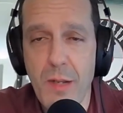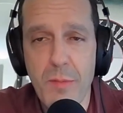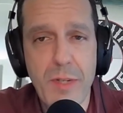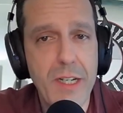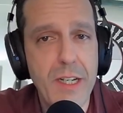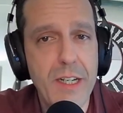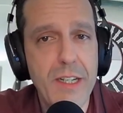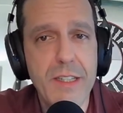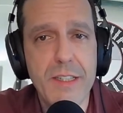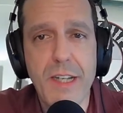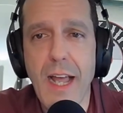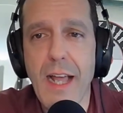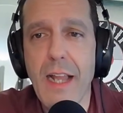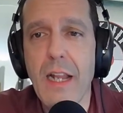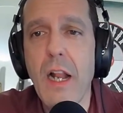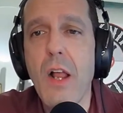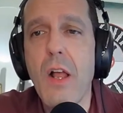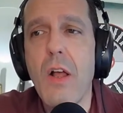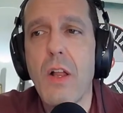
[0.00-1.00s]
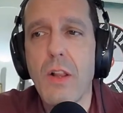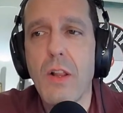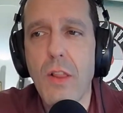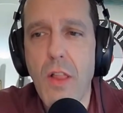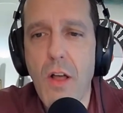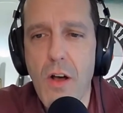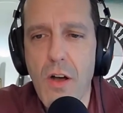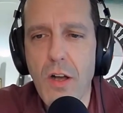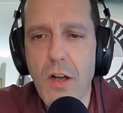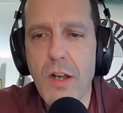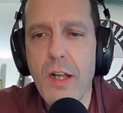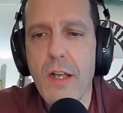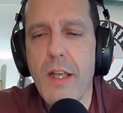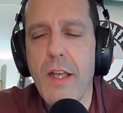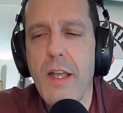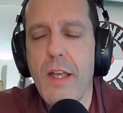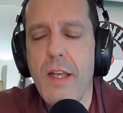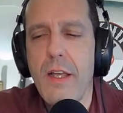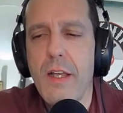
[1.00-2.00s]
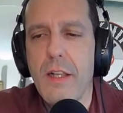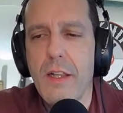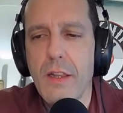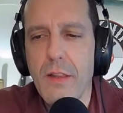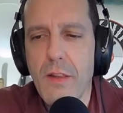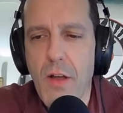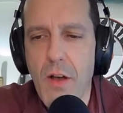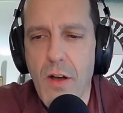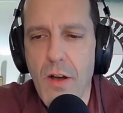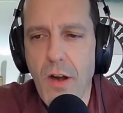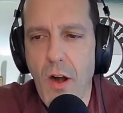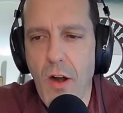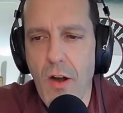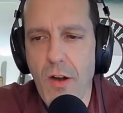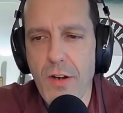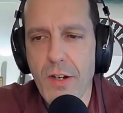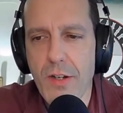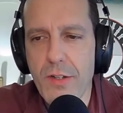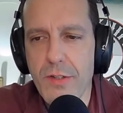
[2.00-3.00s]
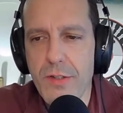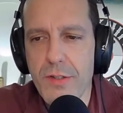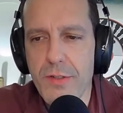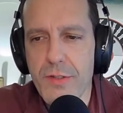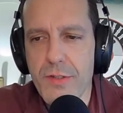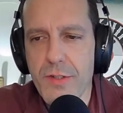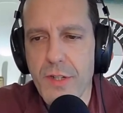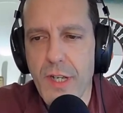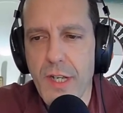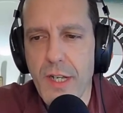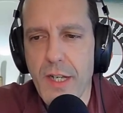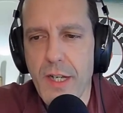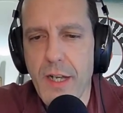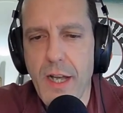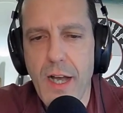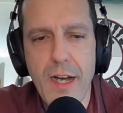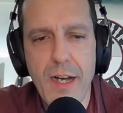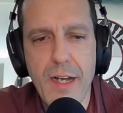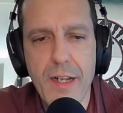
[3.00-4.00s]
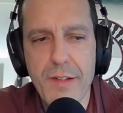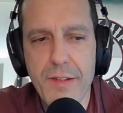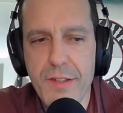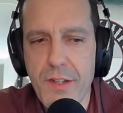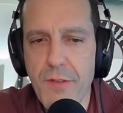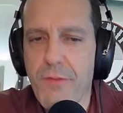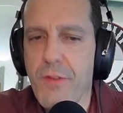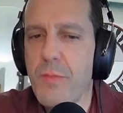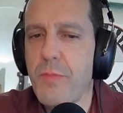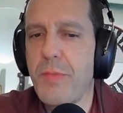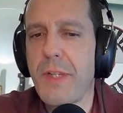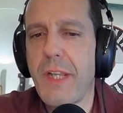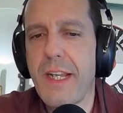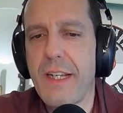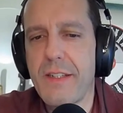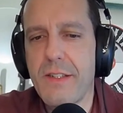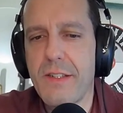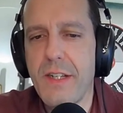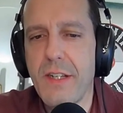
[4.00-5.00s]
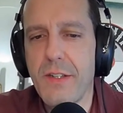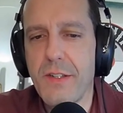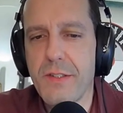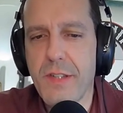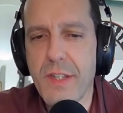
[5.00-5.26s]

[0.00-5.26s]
I mean, he's got long, long articles on different blade steels.